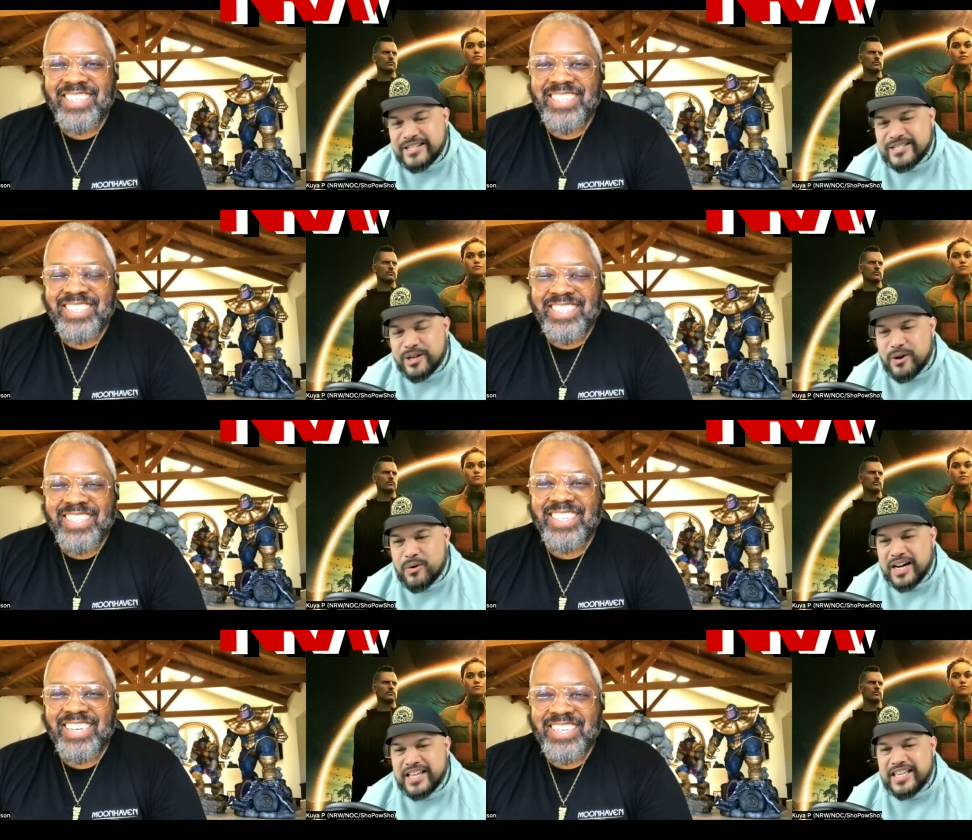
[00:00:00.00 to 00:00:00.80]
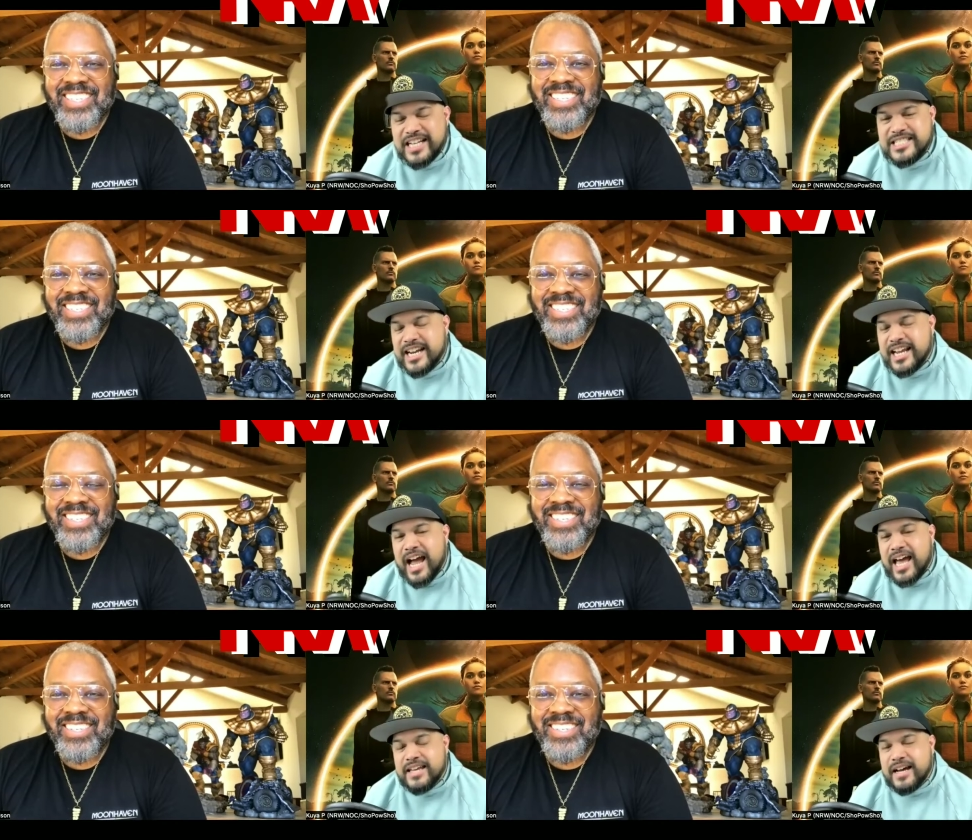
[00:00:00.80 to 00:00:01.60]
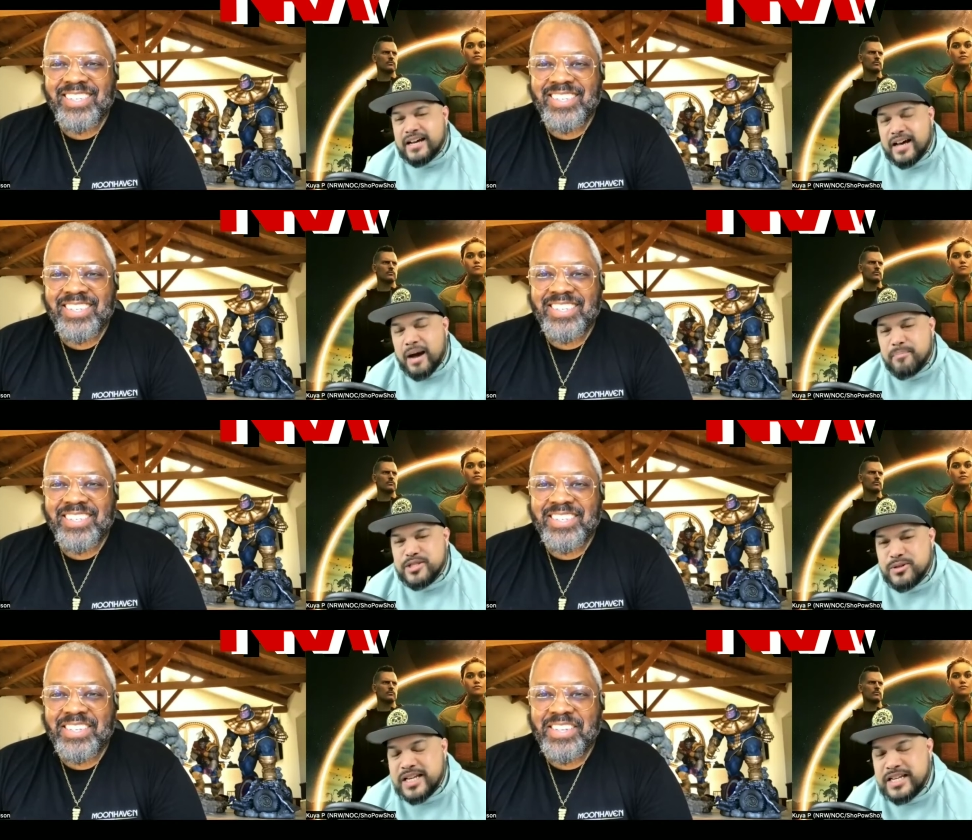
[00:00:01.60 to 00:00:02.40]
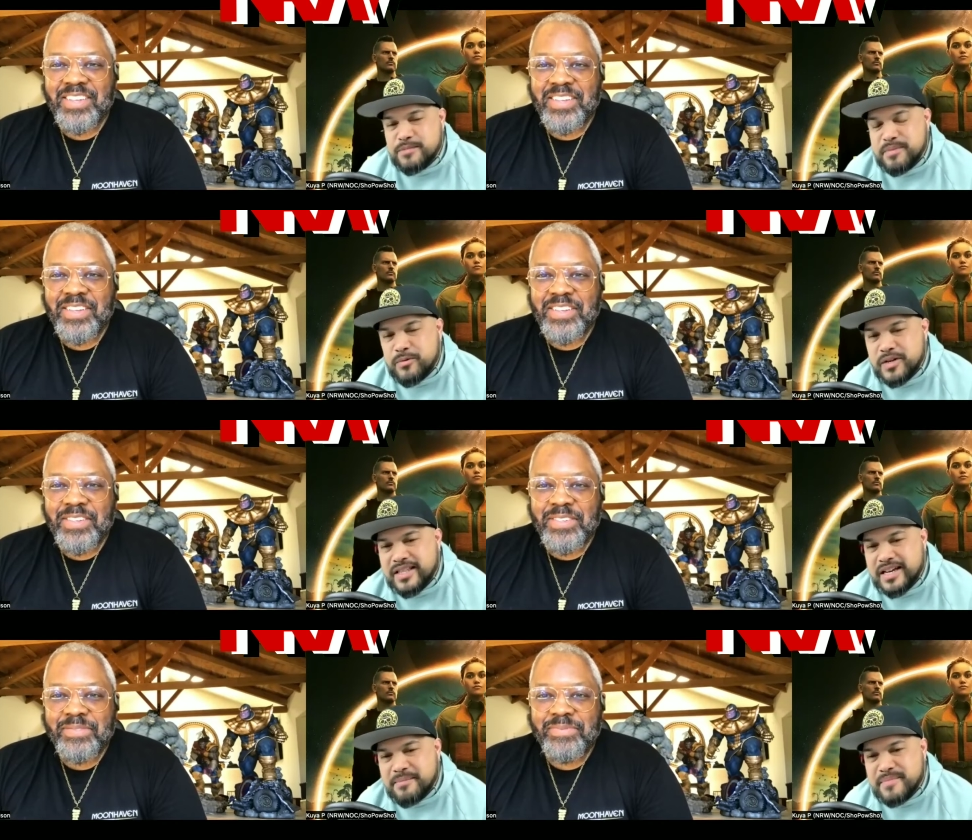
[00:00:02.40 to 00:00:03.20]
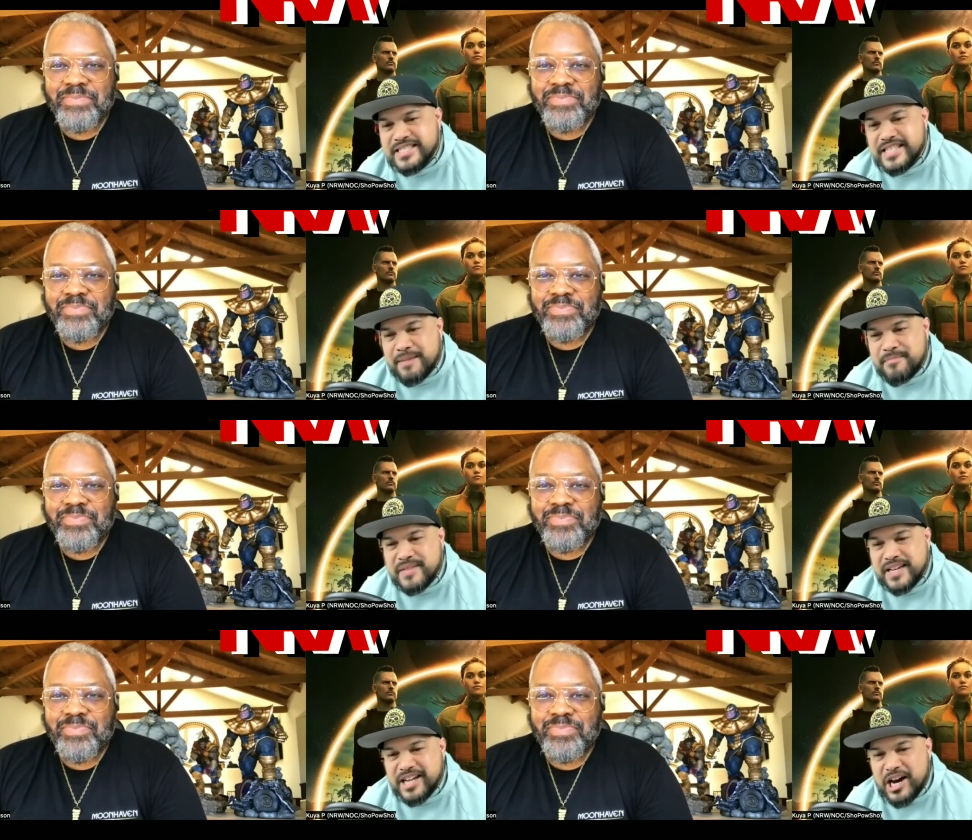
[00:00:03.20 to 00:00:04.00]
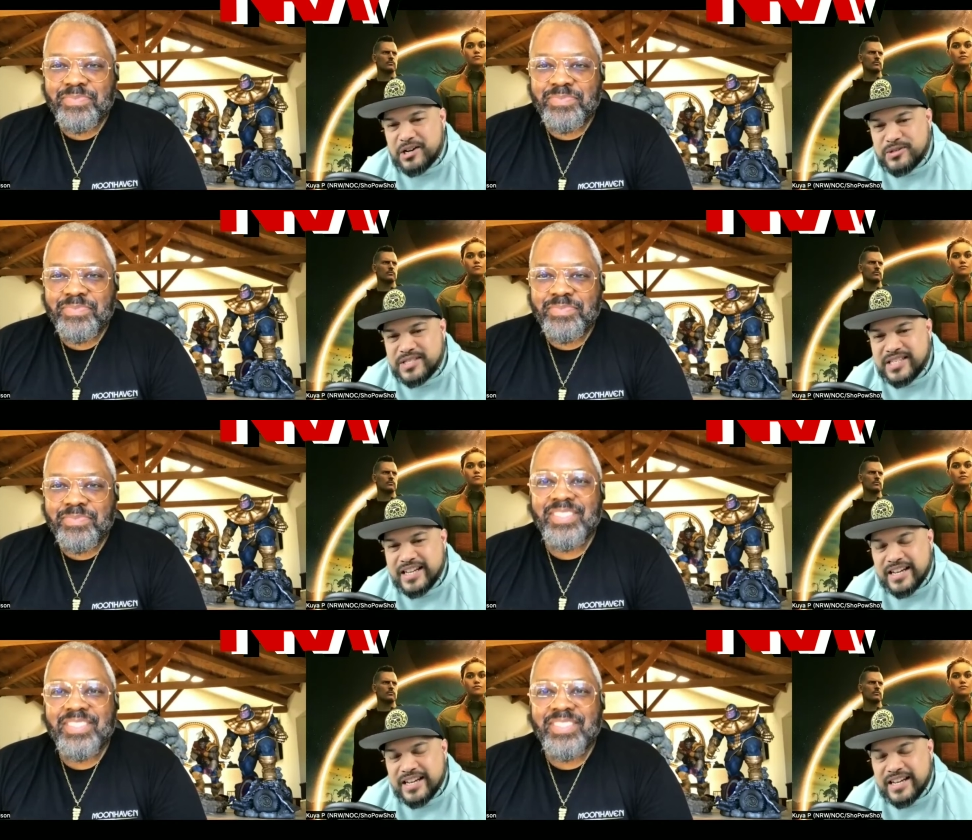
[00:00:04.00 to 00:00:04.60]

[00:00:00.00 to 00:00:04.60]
Speaker 1: So uh, yesterday, I had the opportunity to speak with uh, Miss Emma McDonald